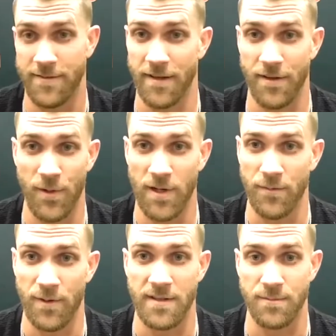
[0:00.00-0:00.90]
tell you what,
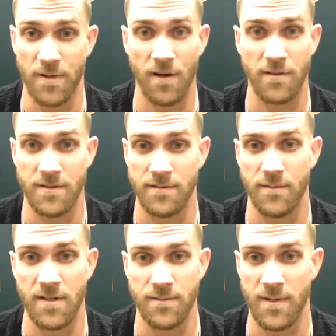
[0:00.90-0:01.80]
we need some dogs.
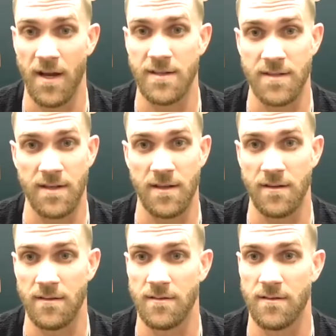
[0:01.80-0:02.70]
We need some guys that
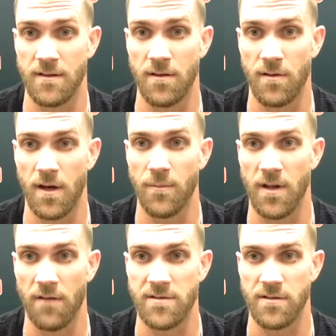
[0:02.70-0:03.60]
can, come
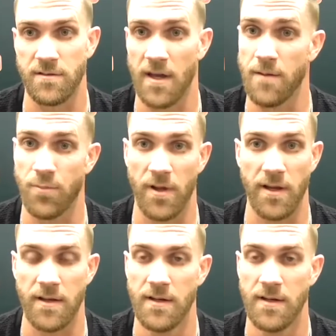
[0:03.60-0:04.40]
in every single day and play.